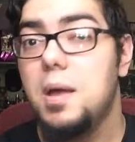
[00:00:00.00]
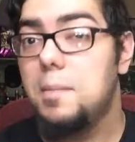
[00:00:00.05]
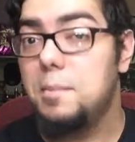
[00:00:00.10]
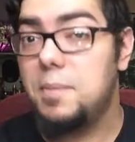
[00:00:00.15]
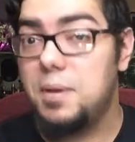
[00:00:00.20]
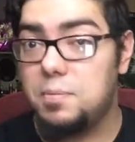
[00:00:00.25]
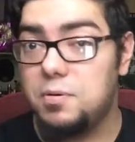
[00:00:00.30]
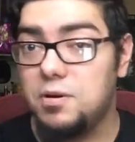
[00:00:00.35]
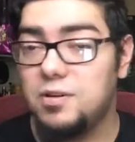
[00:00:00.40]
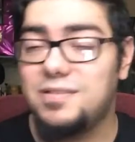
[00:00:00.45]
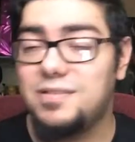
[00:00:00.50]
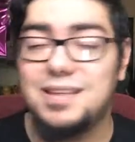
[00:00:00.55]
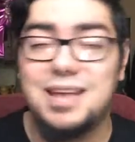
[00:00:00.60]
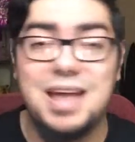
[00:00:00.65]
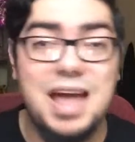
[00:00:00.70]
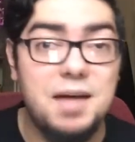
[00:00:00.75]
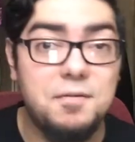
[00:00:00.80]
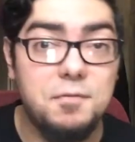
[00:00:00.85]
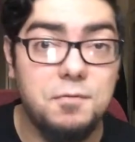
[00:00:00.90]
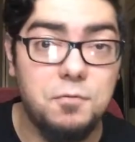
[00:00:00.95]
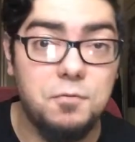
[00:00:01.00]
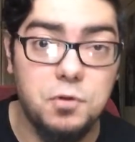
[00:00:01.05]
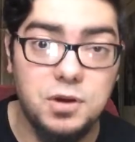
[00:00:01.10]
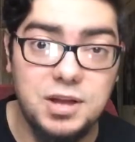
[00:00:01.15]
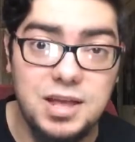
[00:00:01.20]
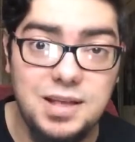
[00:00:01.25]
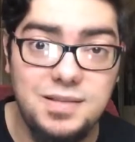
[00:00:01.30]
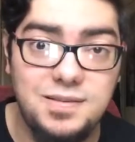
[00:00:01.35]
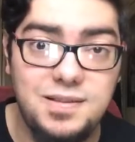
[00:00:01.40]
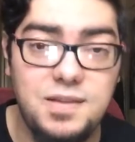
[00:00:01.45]
Me personally, I have a
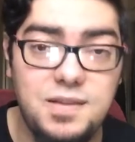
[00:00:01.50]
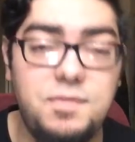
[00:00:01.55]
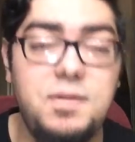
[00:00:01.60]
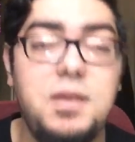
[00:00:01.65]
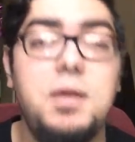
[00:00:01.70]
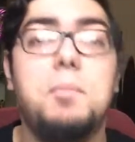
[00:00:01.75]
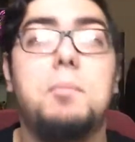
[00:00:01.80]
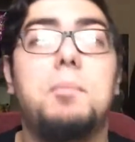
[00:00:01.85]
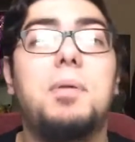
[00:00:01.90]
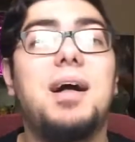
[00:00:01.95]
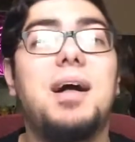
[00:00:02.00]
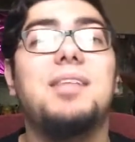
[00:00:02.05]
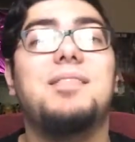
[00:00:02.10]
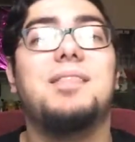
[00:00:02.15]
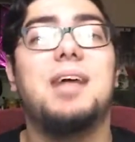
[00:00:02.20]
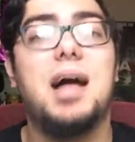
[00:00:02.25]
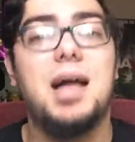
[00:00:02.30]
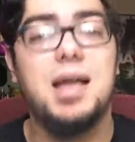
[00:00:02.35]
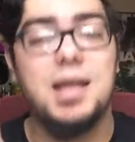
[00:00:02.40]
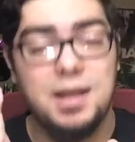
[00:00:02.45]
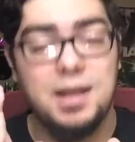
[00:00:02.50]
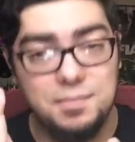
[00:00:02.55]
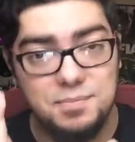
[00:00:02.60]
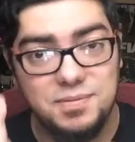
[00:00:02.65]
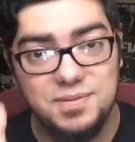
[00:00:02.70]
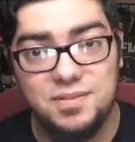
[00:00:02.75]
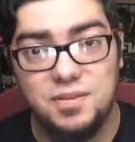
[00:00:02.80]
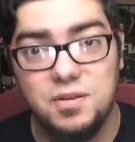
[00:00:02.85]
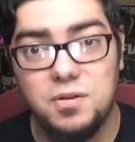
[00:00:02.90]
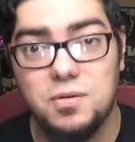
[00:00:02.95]
4K TV, but I am
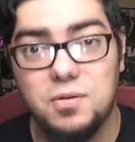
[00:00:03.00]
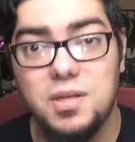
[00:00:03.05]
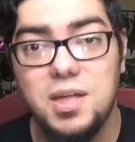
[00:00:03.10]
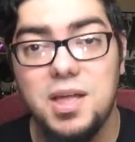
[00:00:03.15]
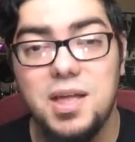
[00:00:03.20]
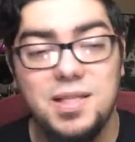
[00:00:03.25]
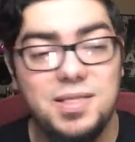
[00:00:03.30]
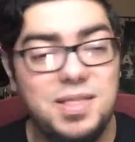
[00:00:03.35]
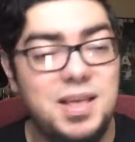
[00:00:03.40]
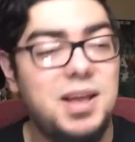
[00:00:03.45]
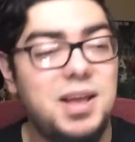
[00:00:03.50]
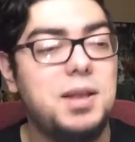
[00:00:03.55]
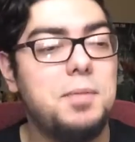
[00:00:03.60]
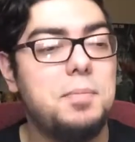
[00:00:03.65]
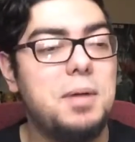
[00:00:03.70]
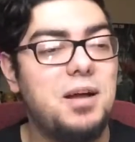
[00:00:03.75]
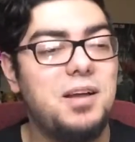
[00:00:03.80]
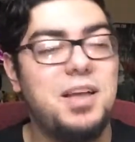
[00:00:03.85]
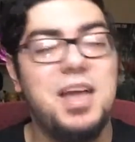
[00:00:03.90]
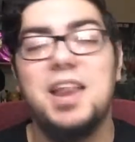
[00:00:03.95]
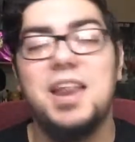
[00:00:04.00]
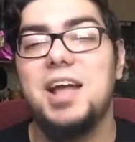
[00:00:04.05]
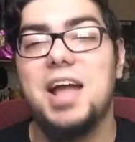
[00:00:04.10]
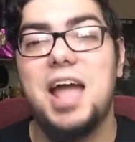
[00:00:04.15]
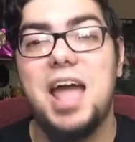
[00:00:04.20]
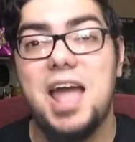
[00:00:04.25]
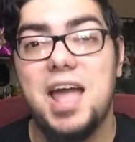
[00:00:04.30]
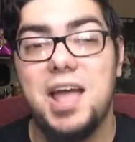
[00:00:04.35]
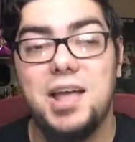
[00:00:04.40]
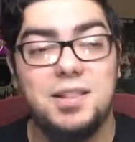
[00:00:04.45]
still thinking about getting
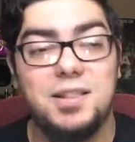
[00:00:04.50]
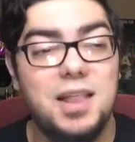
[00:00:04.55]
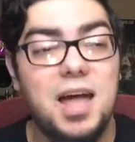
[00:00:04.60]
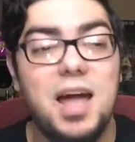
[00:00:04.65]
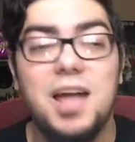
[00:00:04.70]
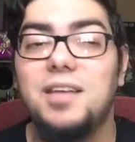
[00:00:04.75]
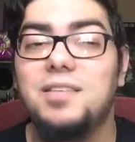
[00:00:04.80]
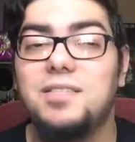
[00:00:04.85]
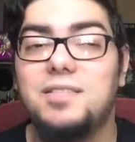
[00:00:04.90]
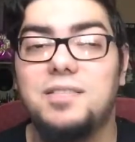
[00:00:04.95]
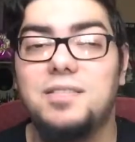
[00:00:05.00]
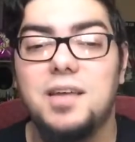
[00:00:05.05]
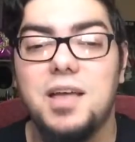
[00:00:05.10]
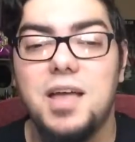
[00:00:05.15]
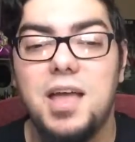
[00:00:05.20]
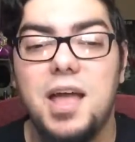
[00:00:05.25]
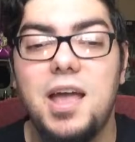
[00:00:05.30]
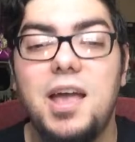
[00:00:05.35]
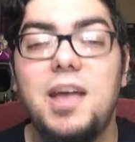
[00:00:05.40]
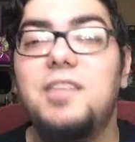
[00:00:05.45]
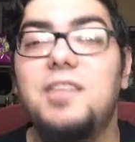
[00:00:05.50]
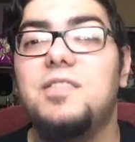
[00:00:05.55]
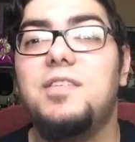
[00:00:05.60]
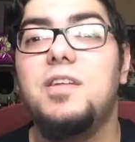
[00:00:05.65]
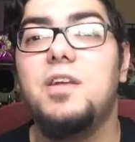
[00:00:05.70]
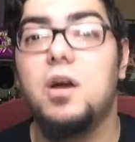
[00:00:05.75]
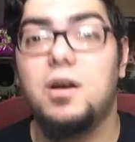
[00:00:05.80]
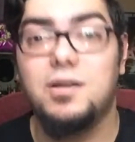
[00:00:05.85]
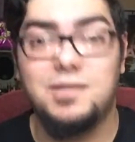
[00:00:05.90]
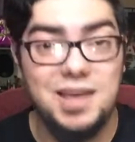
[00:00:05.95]
a nice
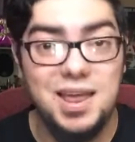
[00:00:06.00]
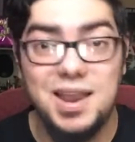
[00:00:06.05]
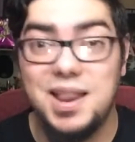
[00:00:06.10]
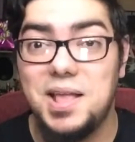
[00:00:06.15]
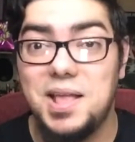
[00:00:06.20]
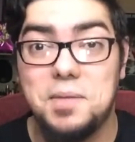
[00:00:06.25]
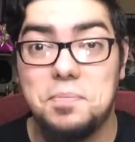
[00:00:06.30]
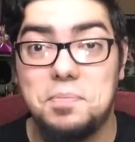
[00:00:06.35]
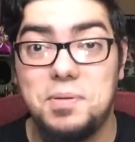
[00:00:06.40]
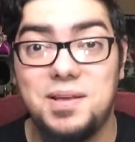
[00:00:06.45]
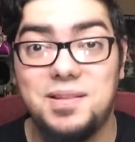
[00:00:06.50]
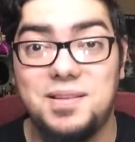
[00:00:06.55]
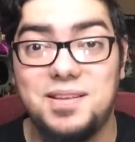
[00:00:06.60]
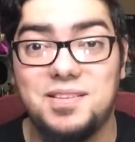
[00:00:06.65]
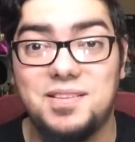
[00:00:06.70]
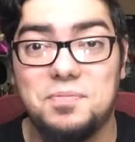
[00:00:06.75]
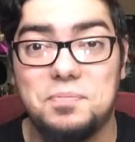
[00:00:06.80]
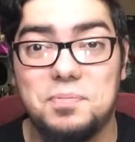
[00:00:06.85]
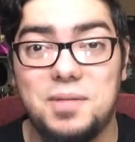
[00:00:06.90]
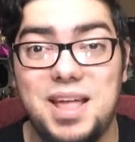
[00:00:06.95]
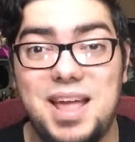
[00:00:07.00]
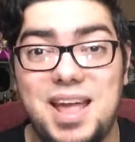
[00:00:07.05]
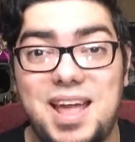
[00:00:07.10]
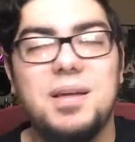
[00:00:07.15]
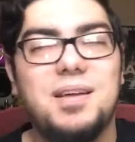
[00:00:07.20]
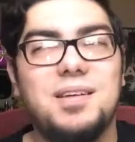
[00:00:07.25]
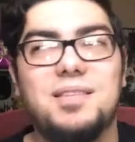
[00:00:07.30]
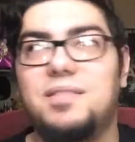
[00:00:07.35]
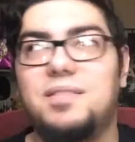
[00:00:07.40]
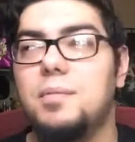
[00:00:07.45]
HDR 1080p display
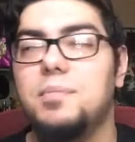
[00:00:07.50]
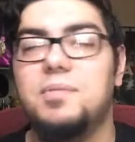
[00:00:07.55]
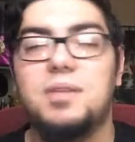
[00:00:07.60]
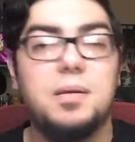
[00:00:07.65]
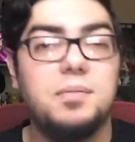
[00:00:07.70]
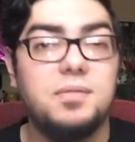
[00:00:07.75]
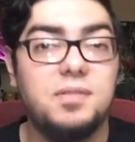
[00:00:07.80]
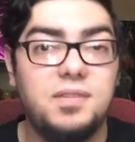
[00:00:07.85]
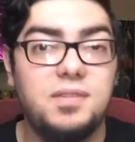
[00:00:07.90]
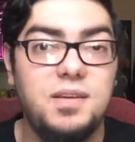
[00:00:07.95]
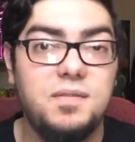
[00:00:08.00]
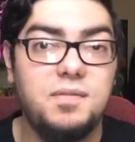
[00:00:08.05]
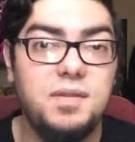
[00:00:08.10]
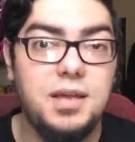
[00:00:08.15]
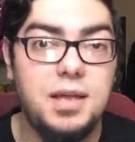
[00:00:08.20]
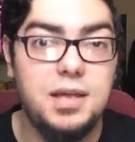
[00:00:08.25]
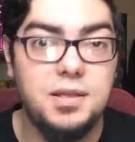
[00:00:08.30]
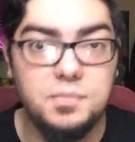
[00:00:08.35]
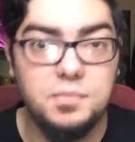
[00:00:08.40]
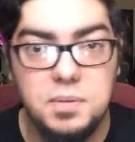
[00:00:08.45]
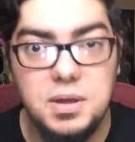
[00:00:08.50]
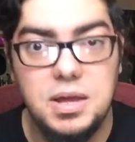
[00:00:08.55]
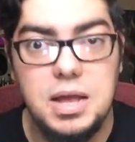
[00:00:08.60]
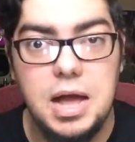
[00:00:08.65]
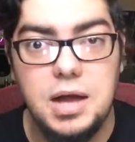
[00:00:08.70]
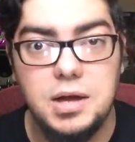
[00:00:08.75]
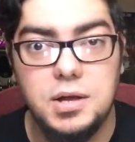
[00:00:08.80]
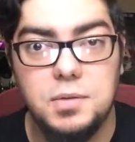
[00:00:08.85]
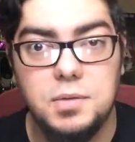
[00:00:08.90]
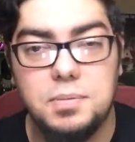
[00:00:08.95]
because sometimes the TV is being
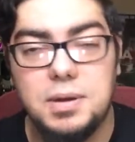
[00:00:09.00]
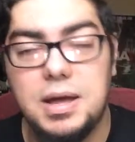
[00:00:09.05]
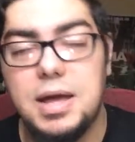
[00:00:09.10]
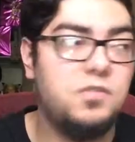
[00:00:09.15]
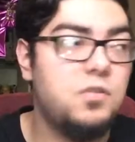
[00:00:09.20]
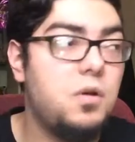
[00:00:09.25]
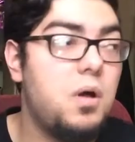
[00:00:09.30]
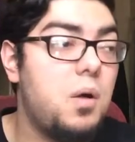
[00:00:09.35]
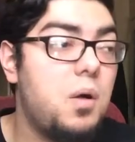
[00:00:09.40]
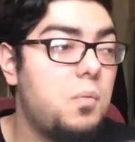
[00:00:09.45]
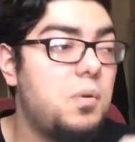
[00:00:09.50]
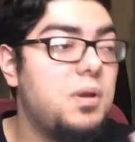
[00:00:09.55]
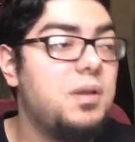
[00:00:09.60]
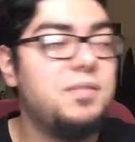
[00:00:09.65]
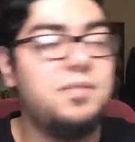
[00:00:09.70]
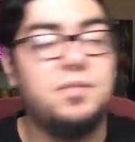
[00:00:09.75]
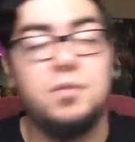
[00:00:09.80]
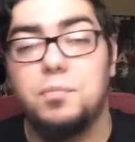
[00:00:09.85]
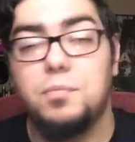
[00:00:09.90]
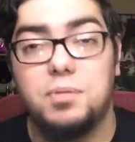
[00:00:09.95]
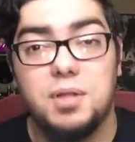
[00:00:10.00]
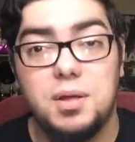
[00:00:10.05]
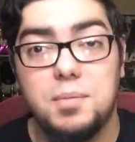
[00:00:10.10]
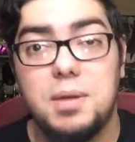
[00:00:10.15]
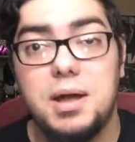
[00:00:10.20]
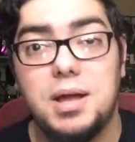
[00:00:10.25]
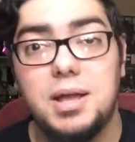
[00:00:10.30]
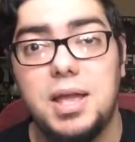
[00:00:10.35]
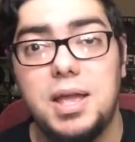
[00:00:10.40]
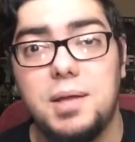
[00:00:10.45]
occupied, so I want to still play
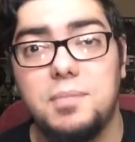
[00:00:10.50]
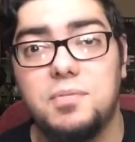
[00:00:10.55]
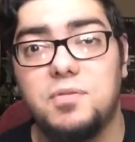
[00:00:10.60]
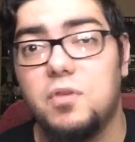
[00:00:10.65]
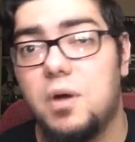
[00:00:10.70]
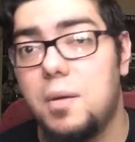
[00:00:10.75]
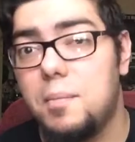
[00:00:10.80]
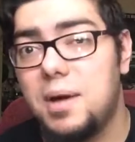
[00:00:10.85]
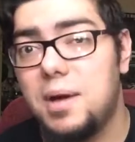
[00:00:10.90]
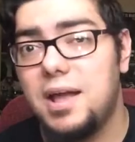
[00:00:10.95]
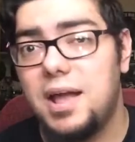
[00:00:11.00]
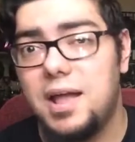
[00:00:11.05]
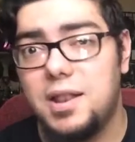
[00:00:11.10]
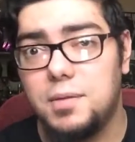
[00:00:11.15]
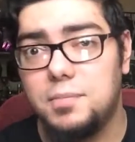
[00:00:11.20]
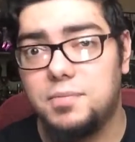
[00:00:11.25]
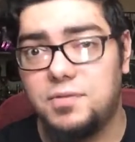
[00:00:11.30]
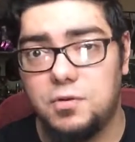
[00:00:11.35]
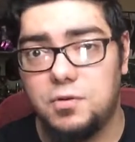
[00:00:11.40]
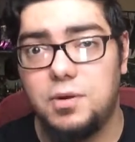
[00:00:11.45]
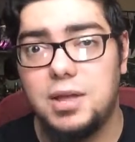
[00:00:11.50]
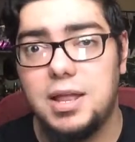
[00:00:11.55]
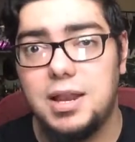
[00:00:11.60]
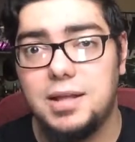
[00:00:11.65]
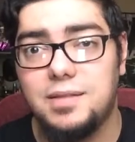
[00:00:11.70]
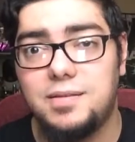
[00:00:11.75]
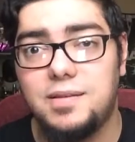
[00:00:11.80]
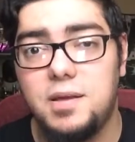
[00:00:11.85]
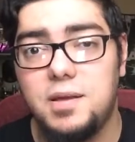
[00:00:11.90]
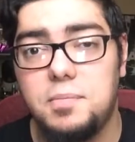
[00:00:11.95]
my game, so I might end up still
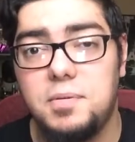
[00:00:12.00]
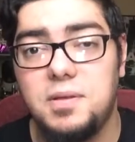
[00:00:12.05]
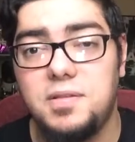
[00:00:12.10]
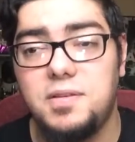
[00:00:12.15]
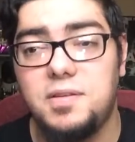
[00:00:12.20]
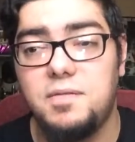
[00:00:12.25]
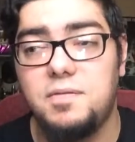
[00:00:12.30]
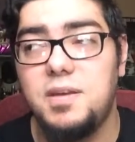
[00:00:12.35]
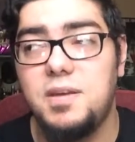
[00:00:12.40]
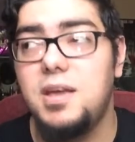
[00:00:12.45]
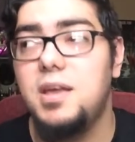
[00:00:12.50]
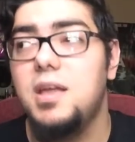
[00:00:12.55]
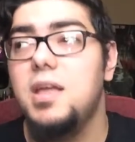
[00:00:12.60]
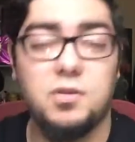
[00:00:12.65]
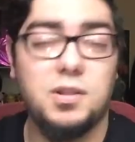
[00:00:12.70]
getting a 1080p TV.